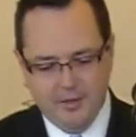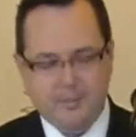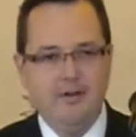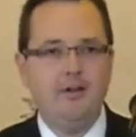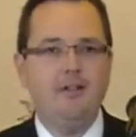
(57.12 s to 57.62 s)
We
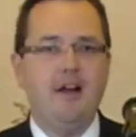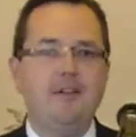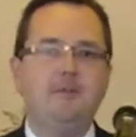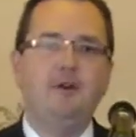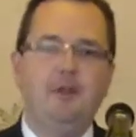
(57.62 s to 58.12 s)
spend our
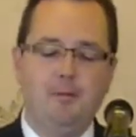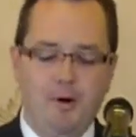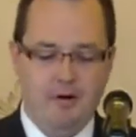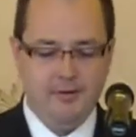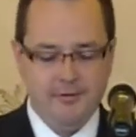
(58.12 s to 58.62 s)
lives building
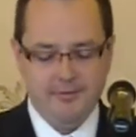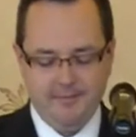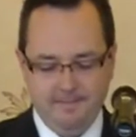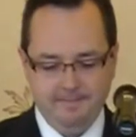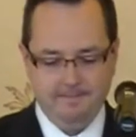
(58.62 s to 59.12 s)
walls
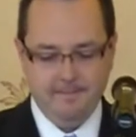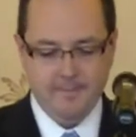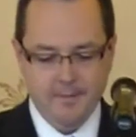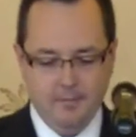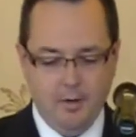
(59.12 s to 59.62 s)

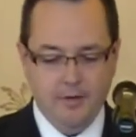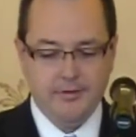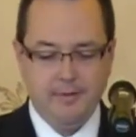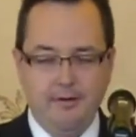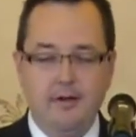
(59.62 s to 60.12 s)

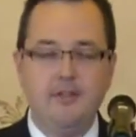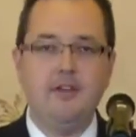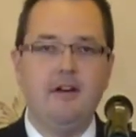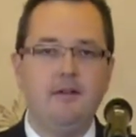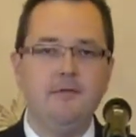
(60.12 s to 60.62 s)
walls around
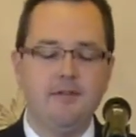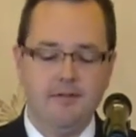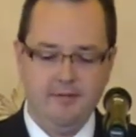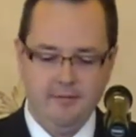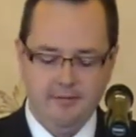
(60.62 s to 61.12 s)
ourselves,
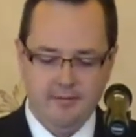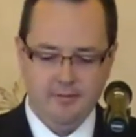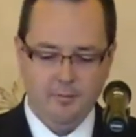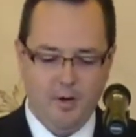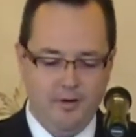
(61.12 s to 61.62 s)

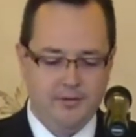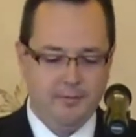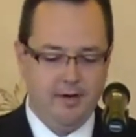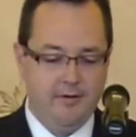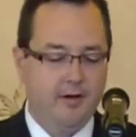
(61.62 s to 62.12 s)
walls
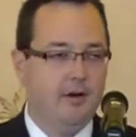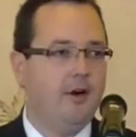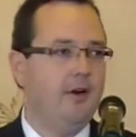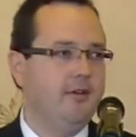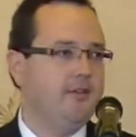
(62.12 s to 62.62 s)
around our
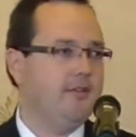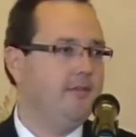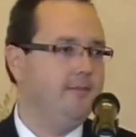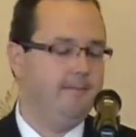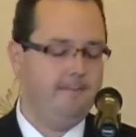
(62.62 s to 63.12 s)
hearts.